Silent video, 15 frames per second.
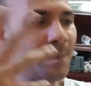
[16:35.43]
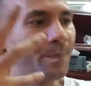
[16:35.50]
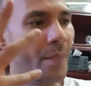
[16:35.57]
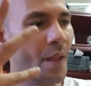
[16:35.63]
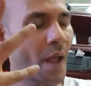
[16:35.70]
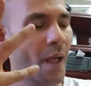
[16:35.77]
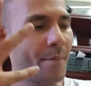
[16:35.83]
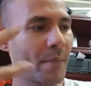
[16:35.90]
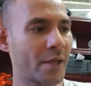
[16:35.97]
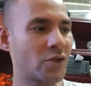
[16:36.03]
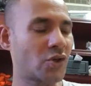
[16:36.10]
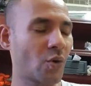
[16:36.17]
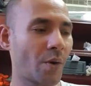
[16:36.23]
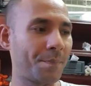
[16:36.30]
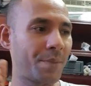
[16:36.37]
And make
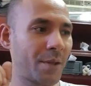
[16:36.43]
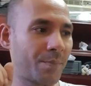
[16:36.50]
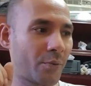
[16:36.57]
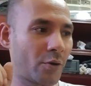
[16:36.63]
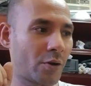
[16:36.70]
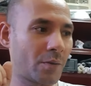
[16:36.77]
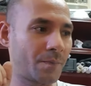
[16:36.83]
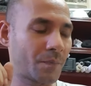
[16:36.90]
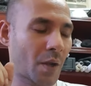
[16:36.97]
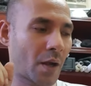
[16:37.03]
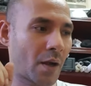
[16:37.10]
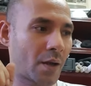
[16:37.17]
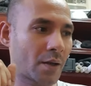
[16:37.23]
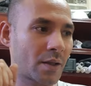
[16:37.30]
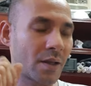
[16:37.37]
sure people
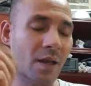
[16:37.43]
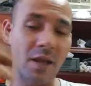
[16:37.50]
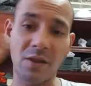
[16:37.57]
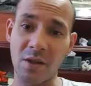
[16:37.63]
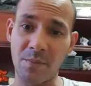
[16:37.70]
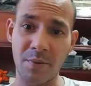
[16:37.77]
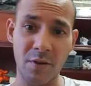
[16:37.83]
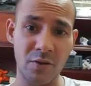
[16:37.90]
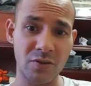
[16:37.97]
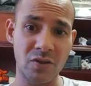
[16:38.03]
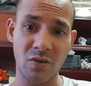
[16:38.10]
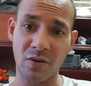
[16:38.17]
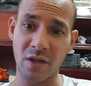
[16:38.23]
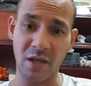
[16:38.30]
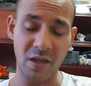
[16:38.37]
can get their bills, or
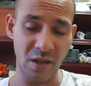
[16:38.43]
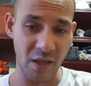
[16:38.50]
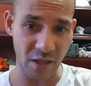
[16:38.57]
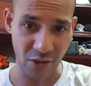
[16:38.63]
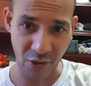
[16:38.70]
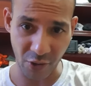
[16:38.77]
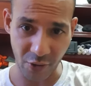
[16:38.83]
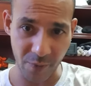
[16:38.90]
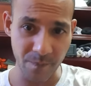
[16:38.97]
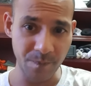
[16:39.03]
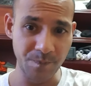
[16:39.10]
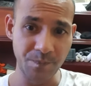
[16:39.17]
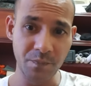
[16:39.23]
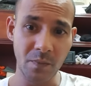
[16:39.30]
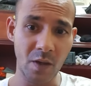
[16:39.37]
they can get their
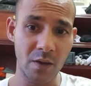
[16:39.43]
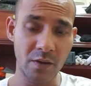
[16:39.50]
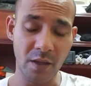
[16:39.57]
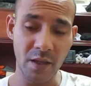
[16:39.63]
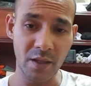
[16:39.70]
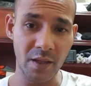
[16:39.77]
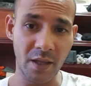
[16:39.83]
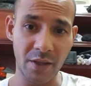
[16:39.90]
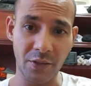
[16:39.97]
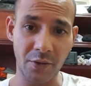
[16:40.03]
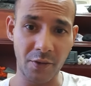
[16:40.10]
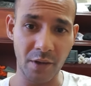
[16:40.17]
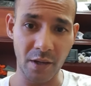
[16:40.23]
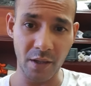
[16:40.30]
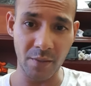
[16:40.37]

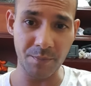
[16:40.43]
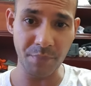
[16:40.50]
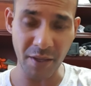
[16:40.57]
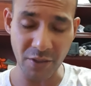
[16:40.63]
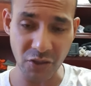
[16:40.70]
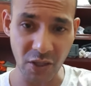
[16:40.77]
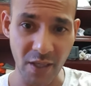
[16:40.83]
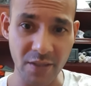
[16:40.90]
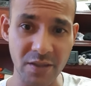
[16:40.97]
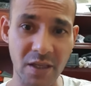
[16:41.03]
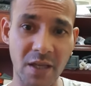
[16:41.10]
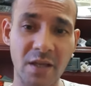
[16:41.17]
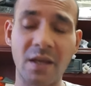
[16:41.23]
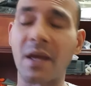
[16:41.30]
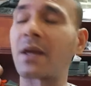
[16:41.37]
paychecks,
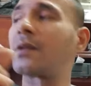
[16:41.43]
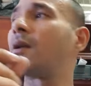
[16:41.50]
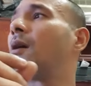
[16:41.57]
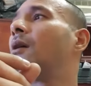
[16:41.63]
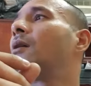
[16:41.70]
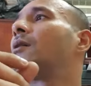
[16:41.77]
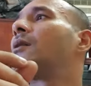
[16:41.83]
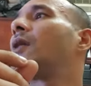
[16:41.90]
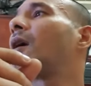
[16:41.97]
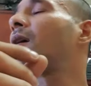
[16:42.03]
they can